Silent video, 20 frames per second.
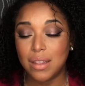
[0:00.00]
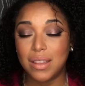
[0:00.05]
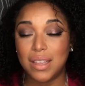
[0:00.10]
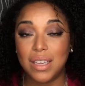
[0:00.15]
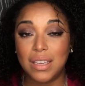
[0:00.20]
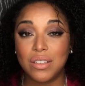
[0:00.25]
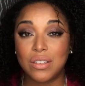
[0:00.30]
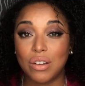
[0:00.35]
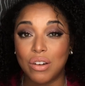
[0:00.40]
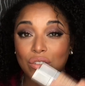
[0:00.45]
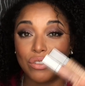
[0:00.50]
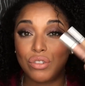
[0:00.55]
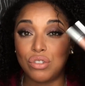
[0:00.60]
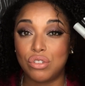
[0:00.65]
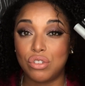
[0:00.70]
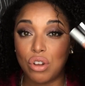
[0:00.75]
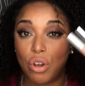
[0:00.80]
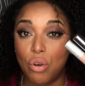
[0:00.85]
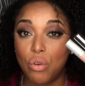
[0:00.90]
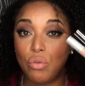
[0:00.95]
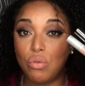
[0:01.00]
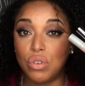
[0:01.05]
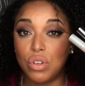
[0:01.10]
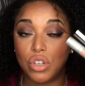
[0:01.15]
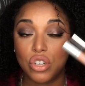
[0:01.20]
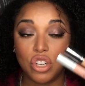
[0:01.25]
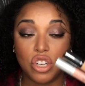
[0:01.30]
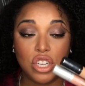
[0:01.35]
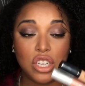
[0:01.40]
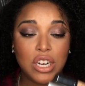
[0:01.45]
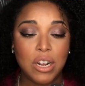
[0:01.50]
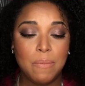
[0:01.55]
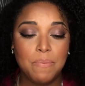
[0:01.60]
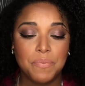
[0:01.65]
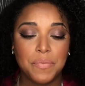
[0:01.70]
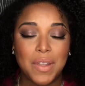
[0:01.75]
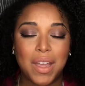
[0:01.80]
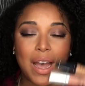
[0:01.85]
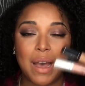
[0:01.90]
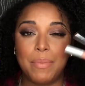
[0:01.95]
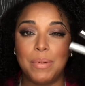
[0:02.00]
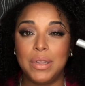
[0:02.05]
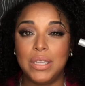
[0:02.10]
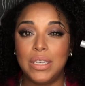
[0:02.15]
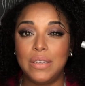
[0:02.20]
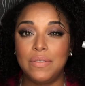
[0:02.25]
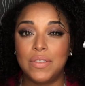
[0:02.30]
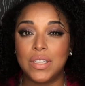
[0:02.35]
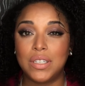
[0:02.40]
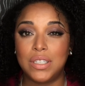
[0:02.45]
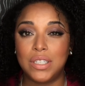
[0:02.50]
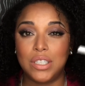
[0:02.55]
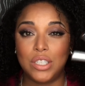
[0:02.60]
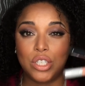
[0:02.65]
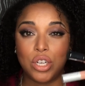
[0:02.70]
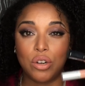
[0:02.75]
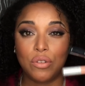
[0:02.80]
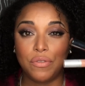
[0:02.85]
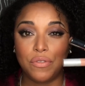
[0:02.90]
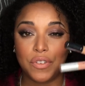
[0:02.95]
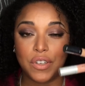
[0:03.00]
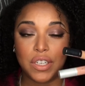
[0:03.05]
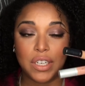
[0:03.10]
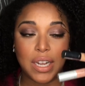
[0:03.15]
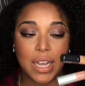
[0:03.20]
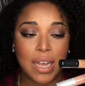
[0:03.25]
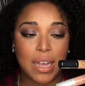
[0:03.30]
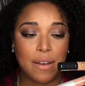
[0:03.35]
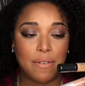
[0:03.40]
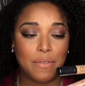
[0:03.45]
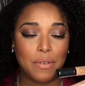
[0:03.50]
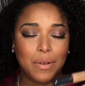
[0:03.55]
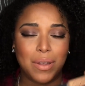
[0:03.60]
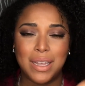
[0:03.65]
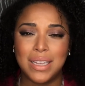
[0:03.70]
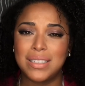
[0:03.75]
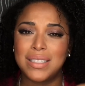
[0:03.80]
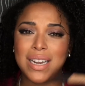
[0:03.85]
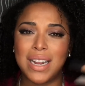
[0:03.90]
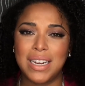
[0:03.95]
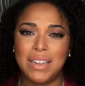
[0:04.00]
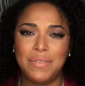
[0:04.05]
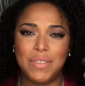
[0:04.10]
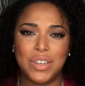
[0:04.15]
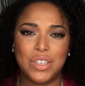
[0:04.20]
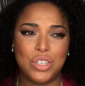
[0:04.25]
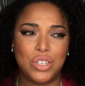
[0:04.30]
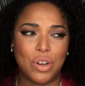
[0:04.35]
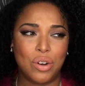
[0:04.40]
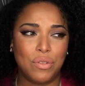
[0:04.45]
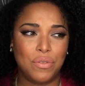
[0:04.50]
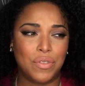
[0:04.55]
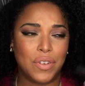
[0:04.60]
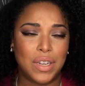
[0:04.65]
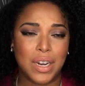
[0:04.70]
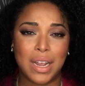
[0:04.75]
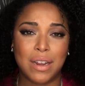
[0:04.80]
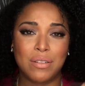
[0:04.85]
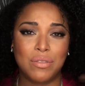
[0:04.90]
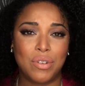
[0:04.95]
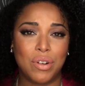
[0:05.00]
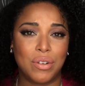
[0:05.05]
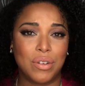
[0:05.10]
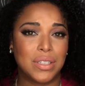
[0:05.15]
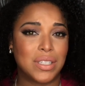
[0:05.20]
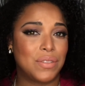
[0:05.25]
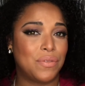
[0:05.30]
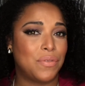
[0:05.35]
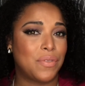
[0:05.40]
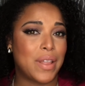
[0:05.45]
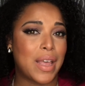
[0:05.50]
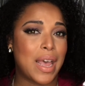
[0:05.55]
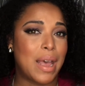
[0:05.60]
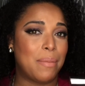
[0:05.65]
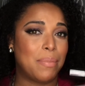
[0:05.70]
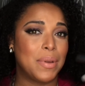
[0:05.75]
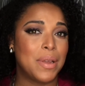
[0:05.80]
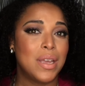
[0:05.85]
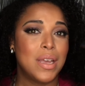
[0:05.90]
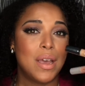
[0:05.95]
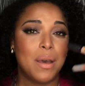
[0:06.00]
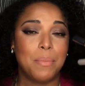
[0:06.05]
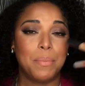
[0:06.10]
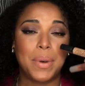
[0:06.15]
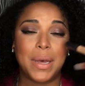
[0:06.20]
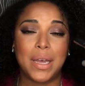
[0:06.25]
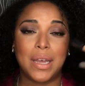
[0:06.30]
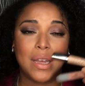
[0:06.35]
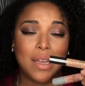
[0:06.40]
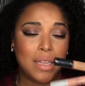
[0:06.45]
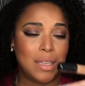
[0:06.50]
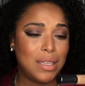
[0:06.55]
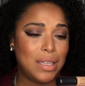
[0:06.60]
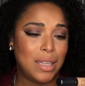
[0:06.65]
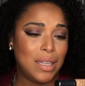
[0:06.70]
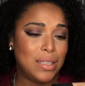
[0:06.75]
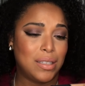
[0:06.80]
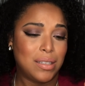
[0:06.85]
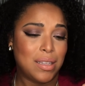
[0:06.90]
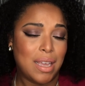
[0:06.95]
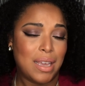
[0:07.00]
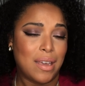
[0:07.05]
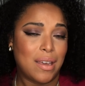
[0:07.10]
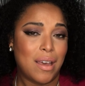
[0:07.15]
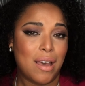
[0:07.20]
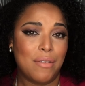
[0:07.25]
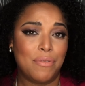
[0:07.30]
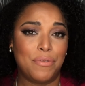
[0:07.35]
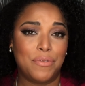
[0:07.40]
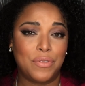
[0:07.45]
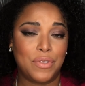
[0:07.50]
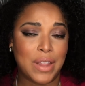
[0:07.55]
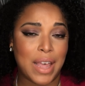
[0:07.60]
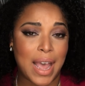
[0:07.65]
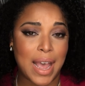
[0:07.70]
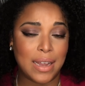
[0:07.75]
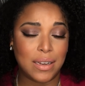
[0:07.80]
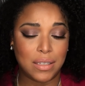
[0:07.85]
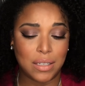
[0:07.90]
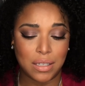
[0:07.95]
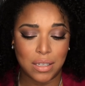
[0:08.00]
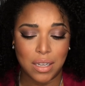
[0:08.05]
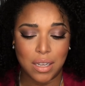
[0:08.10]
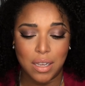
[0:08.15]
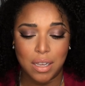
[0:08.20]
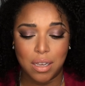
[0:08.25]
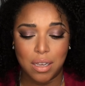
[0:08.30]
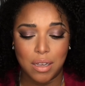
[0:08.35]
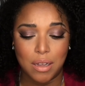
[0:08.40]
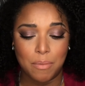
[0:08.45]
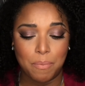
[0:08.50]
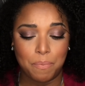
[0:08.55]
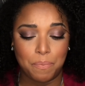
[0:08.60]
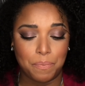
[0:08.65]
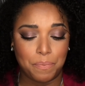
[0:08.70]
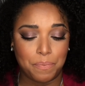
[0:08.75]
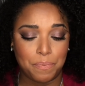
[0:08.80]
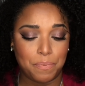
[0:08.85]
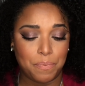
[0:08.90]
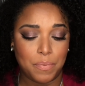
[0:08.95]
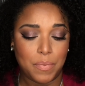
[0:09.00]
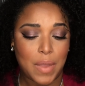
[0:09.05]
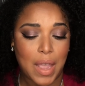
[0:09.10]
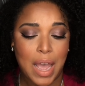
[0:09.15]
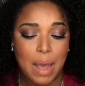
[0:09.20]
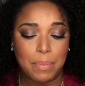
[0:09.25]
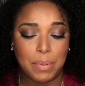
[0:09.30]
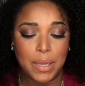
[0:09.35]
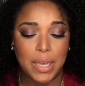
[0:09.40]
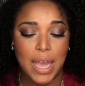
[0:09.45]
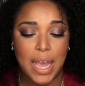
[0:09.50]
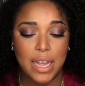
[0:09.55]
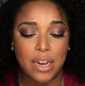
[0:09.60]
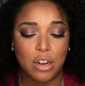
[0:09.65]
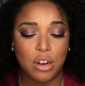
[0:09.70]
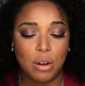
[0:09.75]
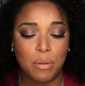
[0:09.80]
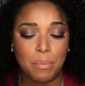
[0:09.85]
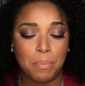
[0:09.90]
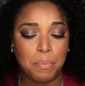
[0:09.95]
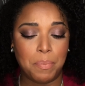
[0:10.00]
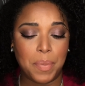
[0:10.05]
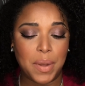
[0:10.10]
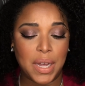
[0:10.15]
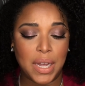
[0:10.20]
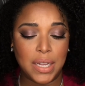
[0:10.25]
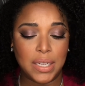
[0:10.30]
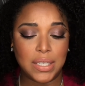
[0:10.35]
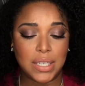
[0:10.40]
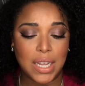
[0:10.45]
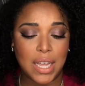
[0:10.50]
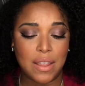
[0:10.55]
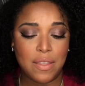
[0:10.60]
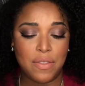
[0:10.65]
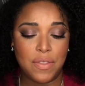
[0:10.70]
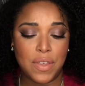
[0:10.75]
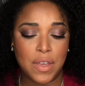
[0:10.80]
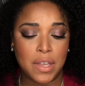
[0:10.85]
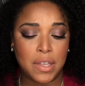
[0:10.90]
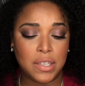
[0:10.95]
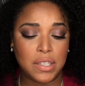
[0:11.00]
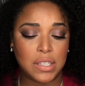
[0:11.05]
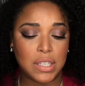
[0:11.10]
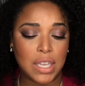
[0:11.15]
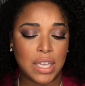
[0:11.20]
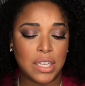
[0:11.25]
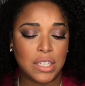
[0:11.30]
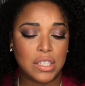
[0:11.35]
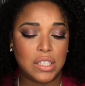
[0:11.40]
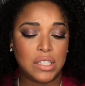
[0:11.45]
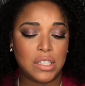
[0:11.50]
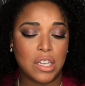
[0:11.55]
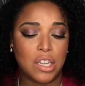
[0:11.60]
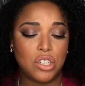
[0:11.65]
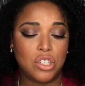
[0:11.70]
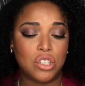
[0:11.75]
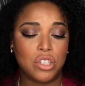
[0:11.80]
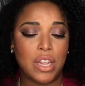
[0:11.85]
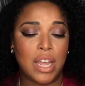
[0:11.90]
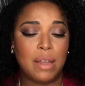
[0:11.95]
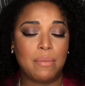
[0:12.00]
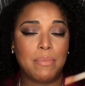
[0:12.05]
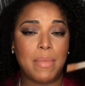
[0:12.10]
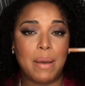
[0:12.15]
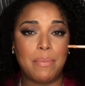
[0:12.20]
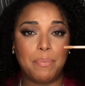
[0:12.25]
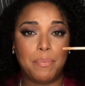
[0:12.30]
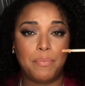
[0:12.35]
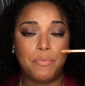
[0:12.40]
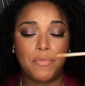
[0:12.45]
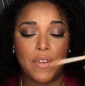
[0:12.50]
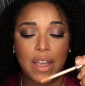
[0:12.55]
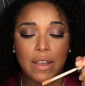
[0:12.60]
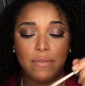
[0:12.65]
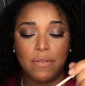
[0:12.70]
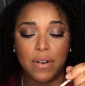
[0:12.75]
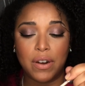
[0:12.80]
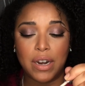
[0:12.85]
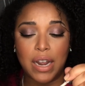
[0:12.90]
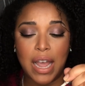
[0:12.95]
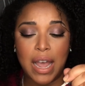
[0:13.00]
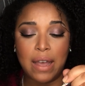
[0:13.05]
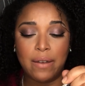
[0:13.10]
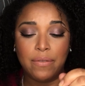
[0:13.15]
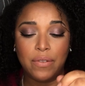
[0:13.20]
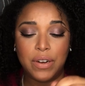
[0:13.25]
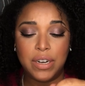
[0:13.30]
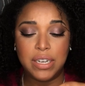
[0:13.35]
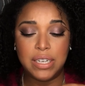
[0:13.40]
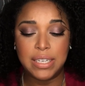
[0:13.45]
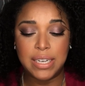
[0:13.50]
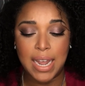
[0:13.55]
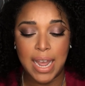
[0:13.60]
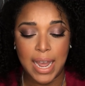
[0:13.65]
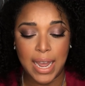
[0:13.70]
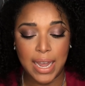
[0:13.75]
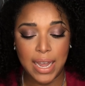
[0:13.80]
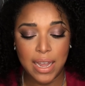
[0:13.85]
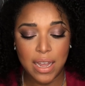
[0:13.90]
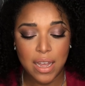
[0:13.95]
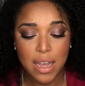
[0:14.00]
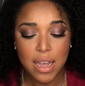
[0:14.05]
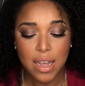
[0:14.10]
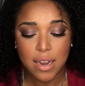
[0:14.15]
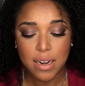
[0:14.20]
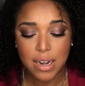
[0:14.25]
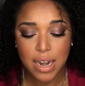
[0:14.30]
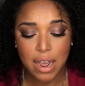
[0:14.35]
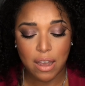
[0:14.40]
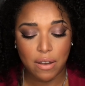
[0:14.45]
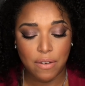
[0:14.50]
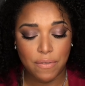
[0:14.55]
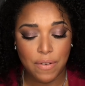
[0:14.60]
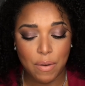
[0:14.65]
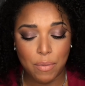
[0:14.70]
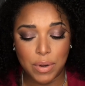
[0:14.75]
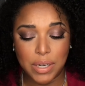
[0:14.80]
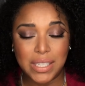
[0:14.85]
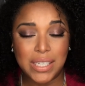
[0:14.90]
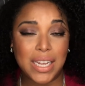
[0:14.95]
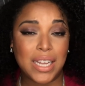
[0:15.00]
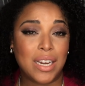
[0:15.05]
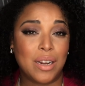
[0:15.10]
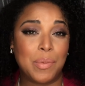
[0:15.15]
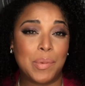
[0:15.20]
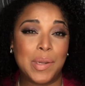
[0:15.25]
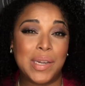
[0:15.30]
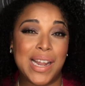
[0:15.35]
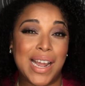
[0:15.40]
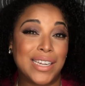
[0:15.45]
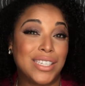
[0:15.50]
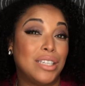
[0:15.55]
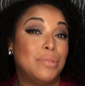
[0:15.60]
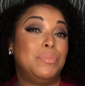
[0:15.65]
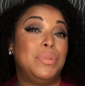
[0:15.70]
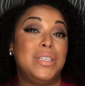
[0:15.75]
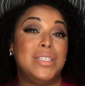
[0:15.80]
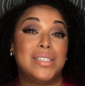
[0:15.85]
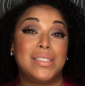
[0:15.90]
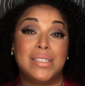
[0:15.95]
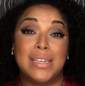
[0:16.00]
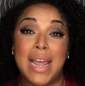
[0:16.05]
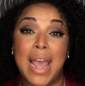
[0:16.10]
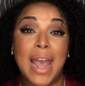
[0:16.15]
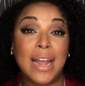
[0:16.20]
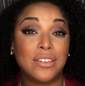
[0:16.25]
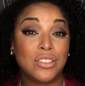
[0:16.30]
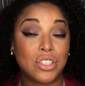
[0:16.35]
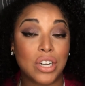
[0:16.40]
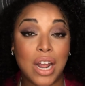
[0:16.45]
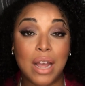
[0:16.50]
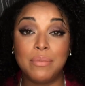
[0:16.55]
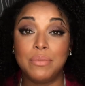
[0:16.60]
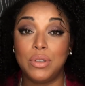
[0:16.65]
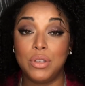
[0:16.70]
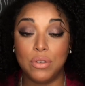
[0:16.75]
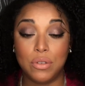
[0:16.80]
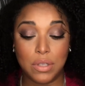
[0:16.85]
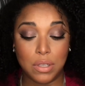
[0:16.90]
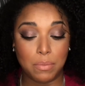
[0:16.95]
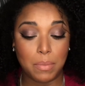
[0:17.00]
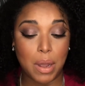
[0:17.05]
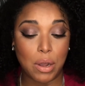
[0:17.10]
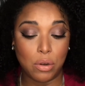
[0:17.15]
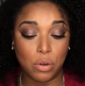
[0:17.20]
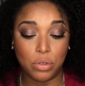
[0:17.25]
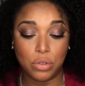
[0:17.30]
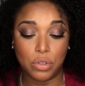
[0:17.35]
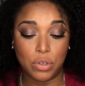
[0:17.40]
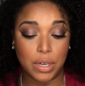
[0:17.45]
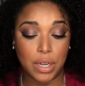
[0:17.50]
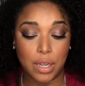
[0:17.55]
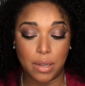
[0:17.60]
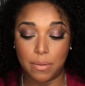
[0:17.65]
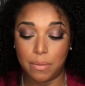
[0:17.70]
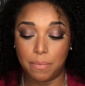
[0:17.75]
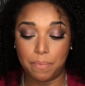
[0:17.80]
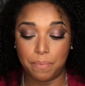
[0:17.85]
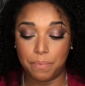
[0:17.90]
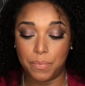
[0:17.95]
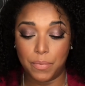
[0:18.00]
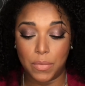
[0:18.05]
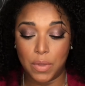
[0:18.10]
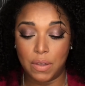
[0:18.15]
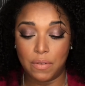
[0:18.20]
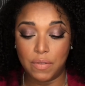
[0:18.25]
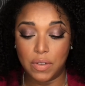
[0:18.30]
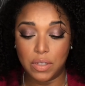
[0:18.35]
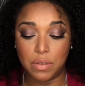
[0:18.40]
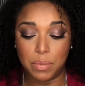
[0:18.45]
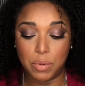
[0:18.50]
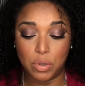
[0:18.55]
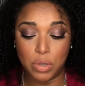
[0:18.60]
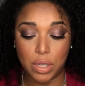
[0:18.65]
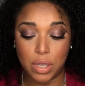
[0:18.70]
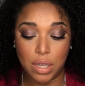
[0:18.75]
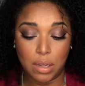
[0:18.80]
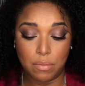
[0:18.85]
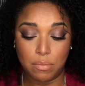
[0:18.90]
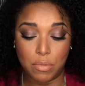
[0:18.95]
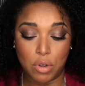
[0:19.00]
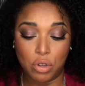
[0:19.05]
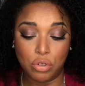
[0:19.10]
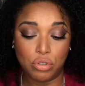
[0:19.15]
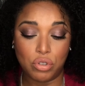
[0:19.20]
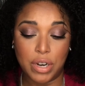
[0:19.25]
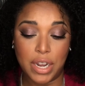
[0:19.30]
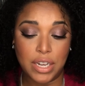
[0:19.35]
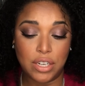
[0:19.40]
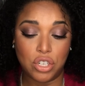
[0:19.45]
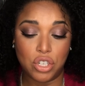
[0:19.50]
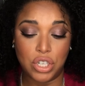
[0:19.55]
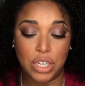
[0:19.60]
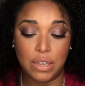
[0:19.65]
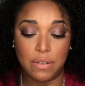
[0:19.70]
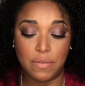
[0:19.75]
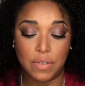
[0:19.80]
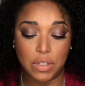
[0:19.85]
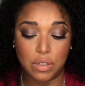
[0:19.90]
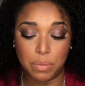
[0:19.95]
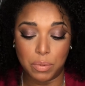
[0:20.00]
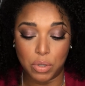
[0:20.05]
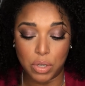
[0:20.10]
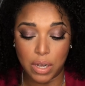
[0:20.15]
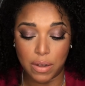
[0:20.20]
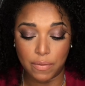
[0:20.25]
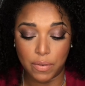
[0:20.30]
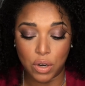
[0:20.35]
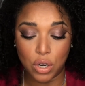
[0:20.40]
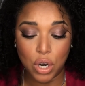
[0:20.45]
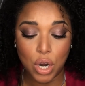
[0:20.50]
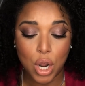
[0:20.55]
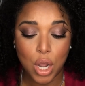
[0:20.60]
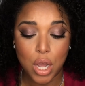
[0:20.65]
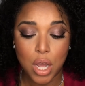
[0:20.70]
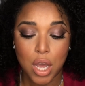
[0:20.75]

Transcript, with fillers: These are so good I believe the doe foot afro, it's not even doe foot, I don't know, it's flat, but it, it's like a flat applicator, but this is such like my favorite every day. Now, if I wanna take it up a notch and be snatched, I'm using my Ultra Invisible, Ultra HD Invisible cover.